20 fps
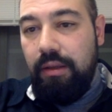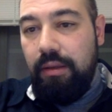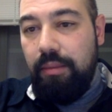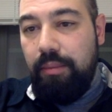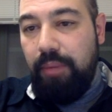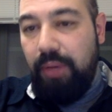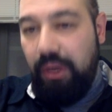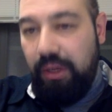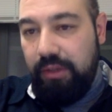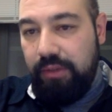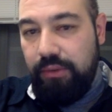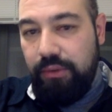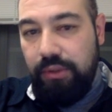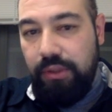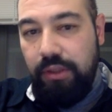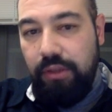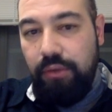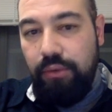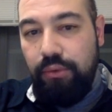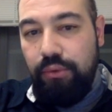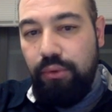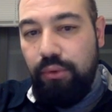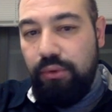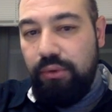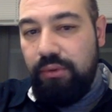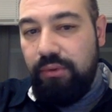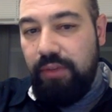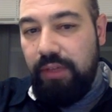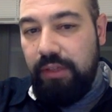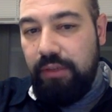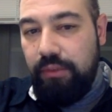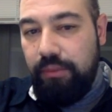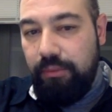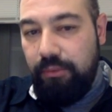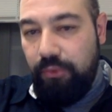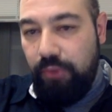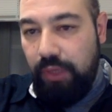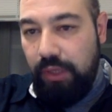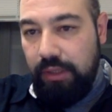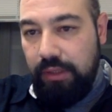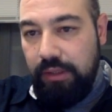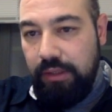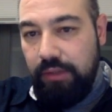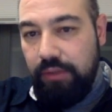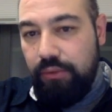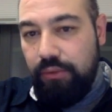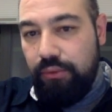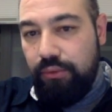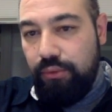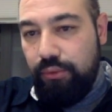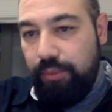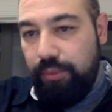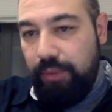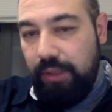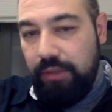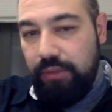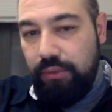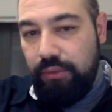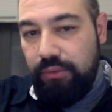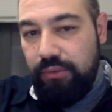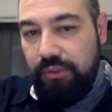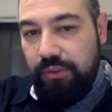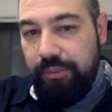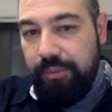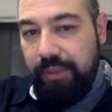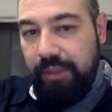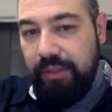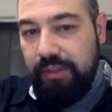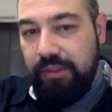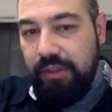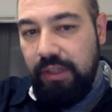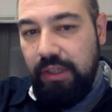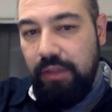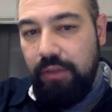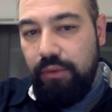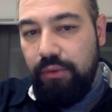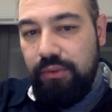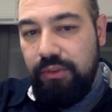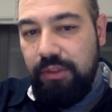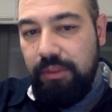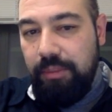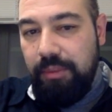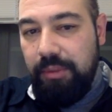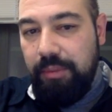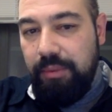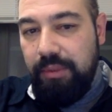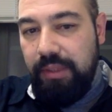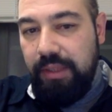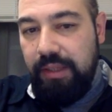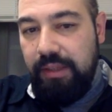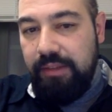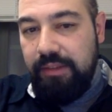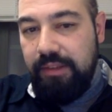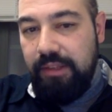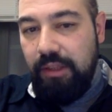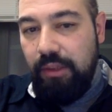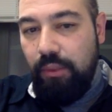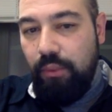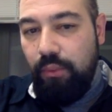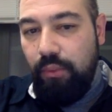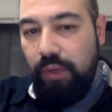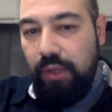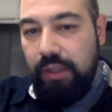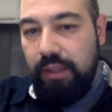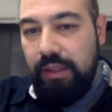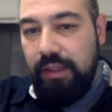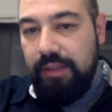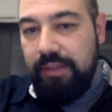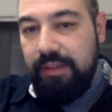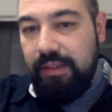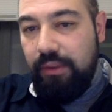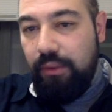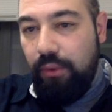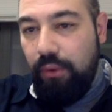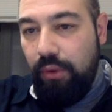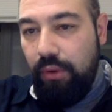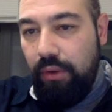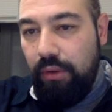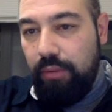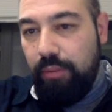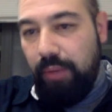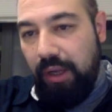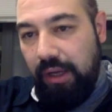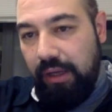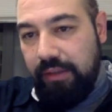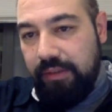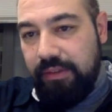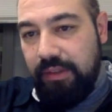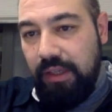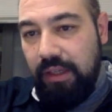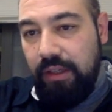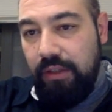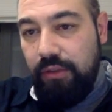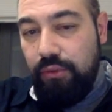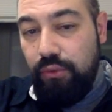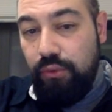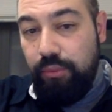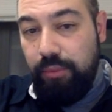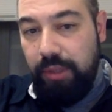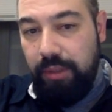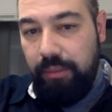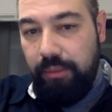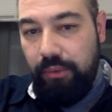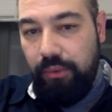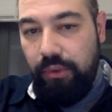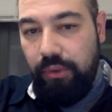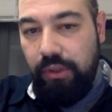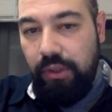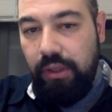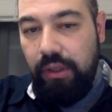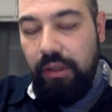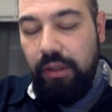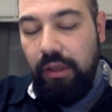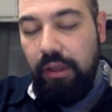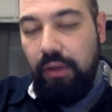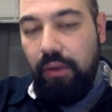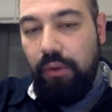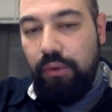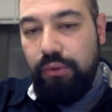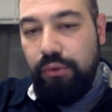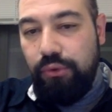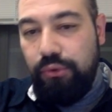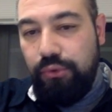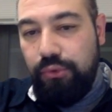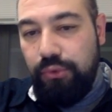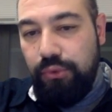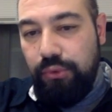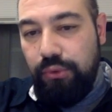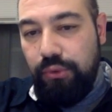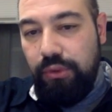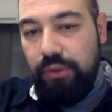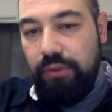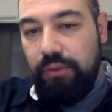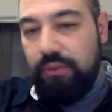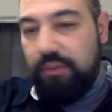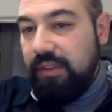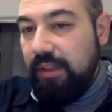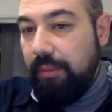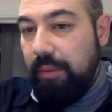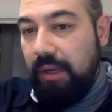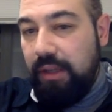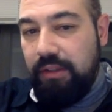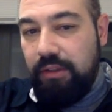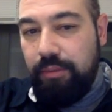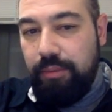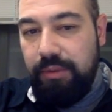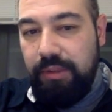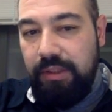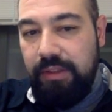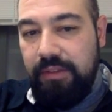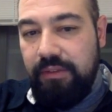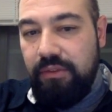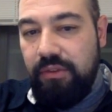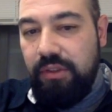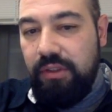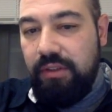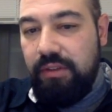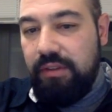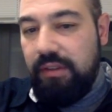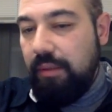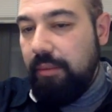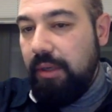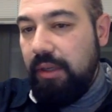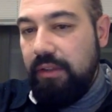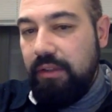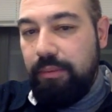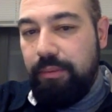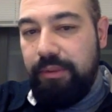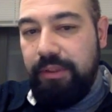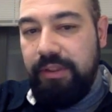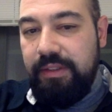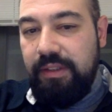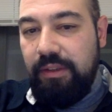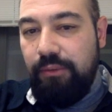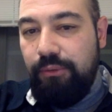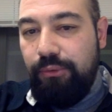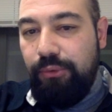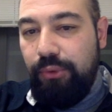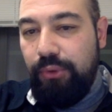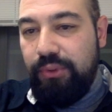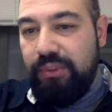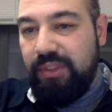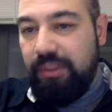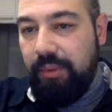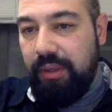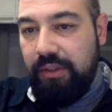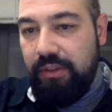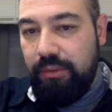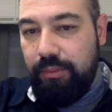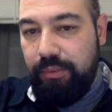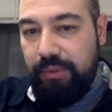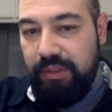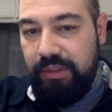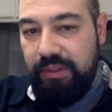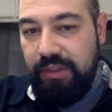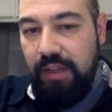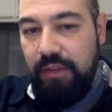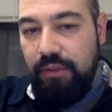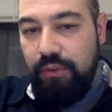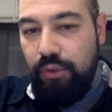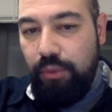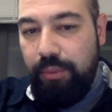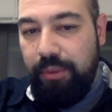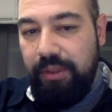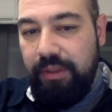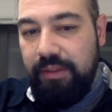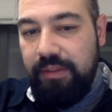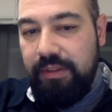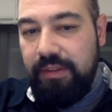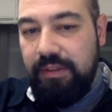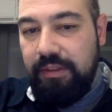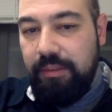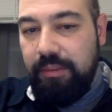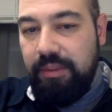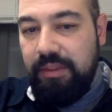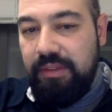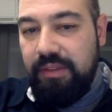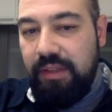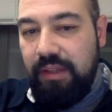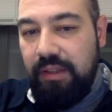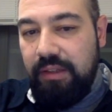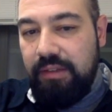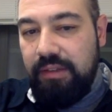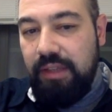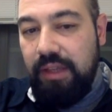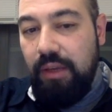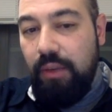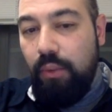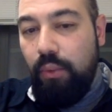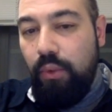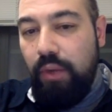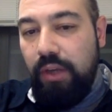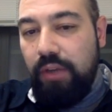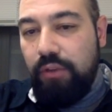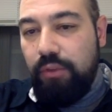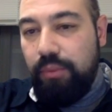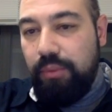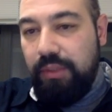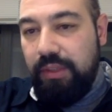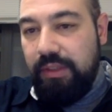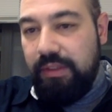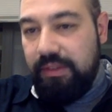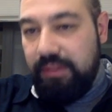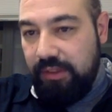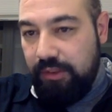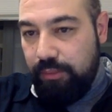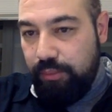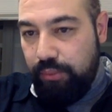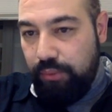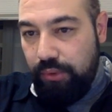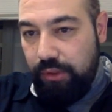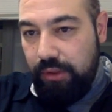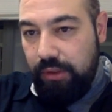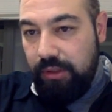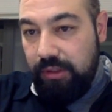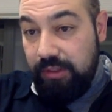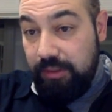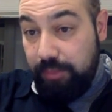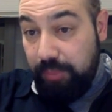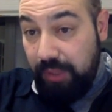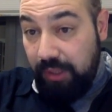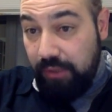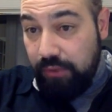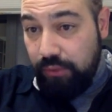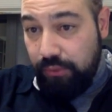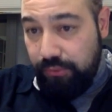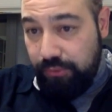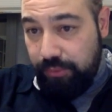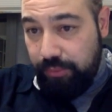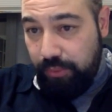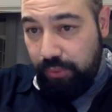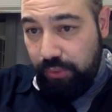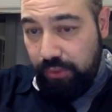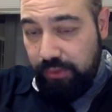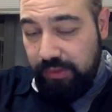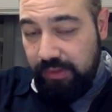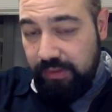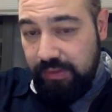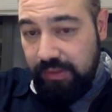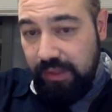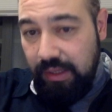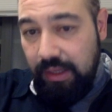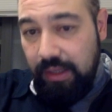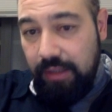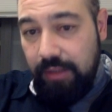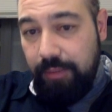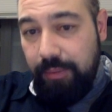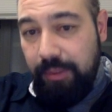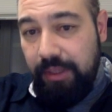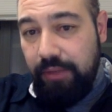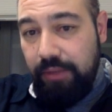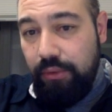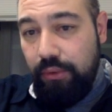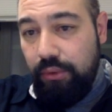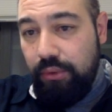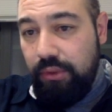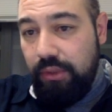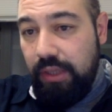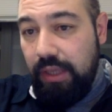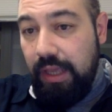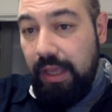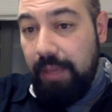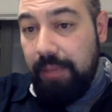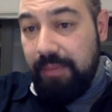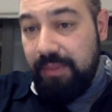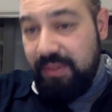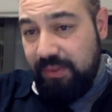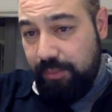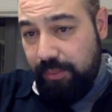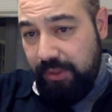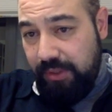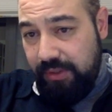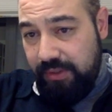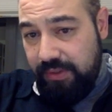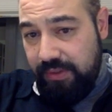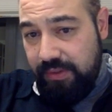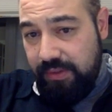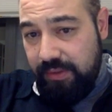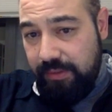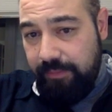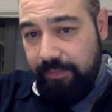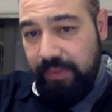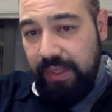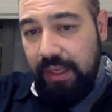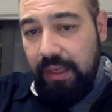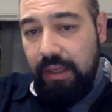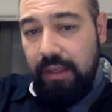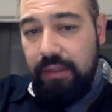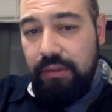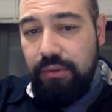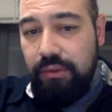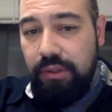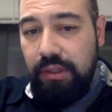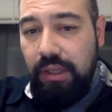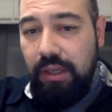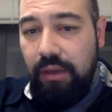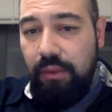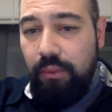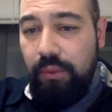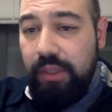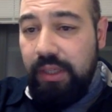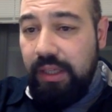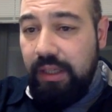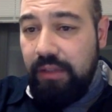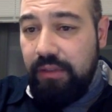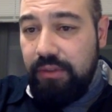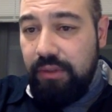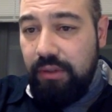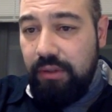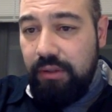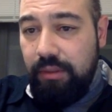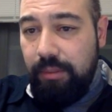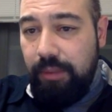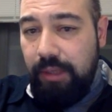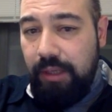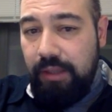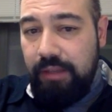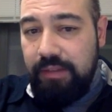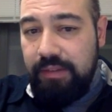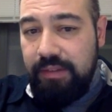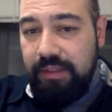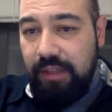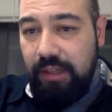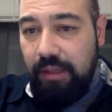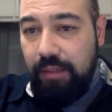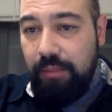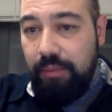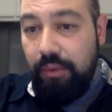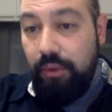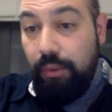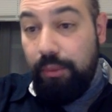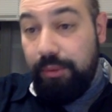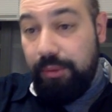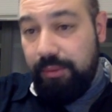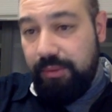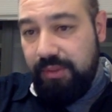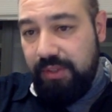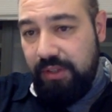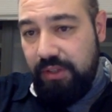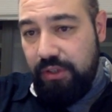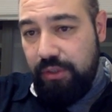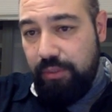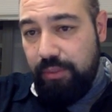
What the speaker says: part. Okay, you don't divide 1 into 2 parts or 3 parts. You simply place 1 as a whole box into the memory. Okay, also 2 into some other place, 3 some other place, and 4 some other place. So operating system decides where to place these parts of the process depending on the empty spaces. So now we can talk about some optimization,